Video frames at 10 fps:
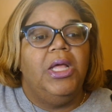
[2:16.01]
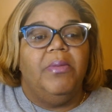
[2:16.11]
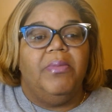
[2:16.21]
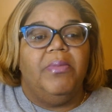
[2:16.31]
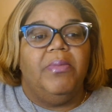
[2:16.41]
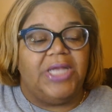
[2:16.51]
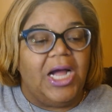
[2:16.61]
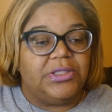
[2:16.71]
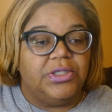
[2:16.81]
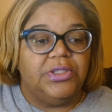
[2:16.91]
maybe
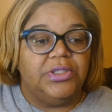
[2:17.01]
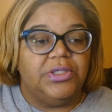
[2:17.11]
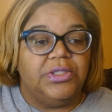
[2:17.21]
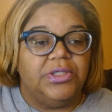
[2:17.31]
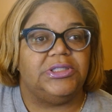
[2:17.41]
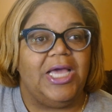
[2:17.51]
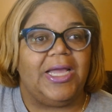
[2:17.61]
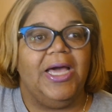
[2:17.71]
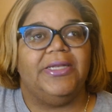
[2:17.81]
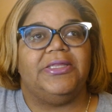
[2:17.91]
doctors and that
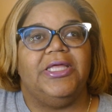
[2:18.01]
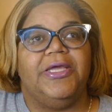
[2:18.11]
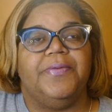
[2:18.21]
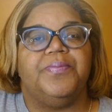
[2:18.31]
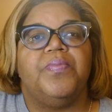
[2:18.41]
kind of thing.